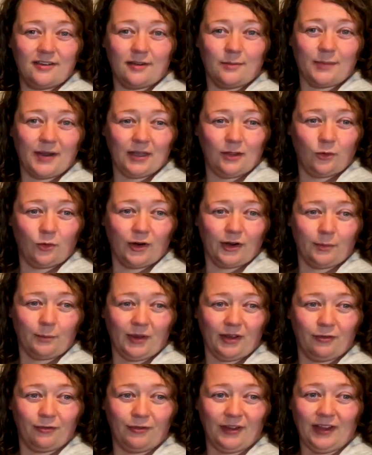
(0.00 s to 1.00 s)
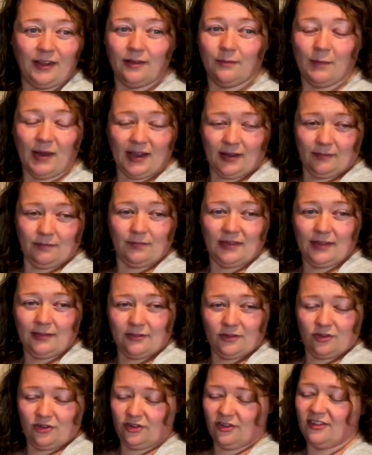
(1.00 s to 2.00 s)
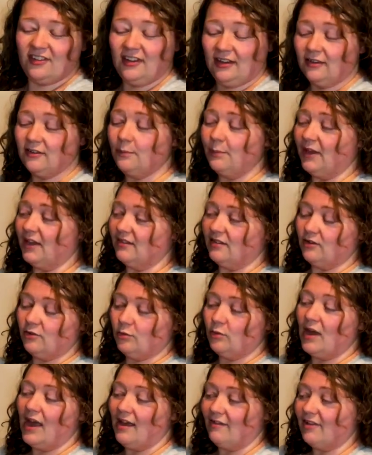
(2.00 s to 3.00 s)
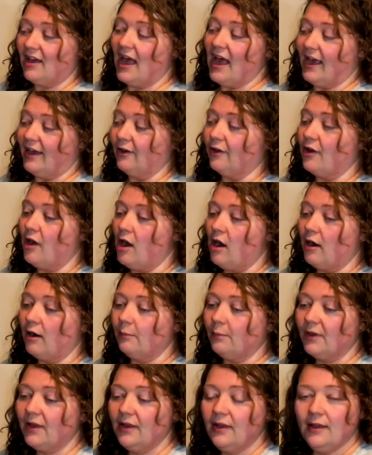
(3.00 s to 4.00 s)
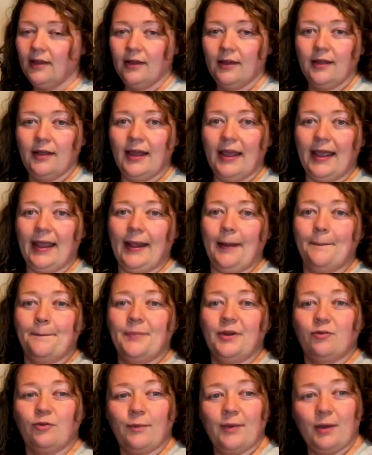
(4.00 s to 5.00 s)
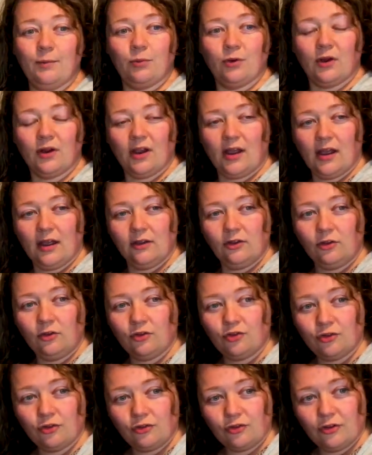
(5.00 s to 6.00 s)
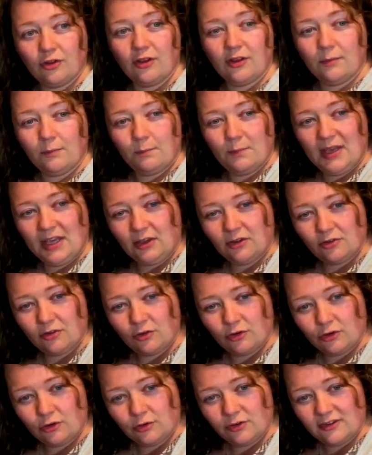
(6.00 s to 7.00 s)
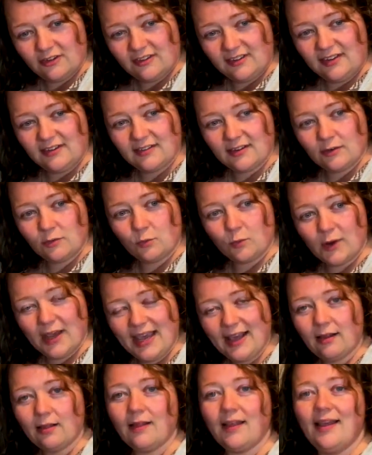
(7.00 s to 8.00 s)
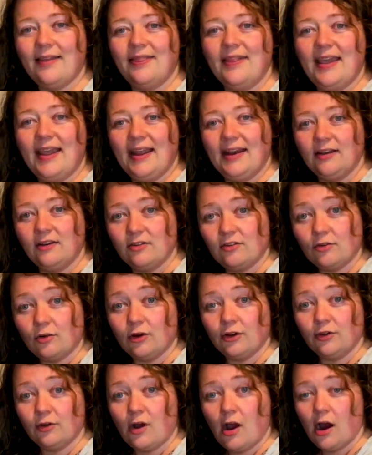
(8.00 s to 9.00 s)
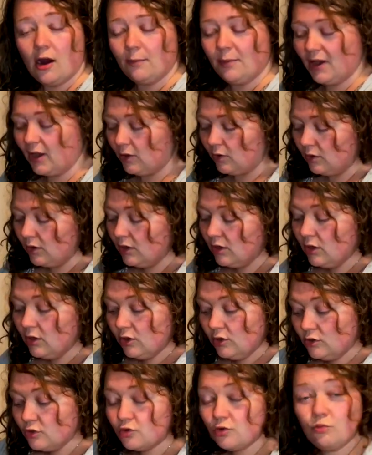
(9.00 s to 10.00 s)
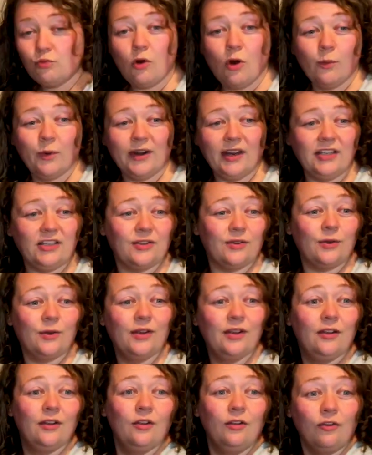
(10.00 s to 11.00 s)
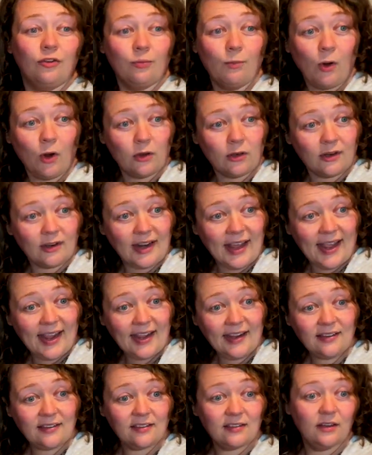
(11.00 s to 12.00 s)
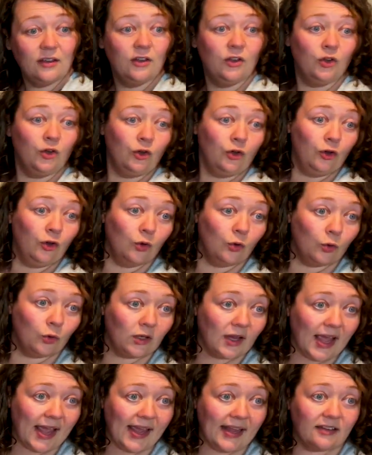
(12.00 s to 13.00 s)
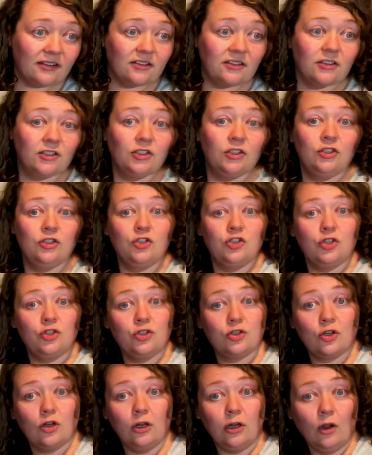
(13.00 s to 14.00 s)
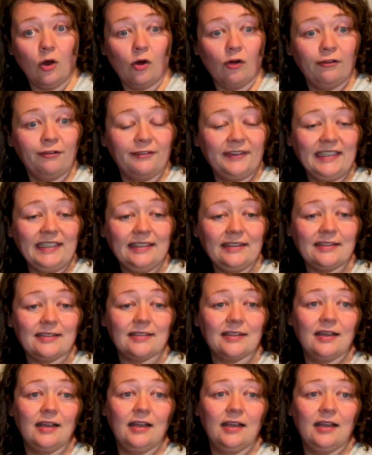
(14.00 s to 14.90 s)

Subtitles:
it by lowering my seat, because I don't have a higher harp. But remember, you should make sure you're seated well and then sort your harp out. So what would I do? Smaller legs, no legs, just claw feet,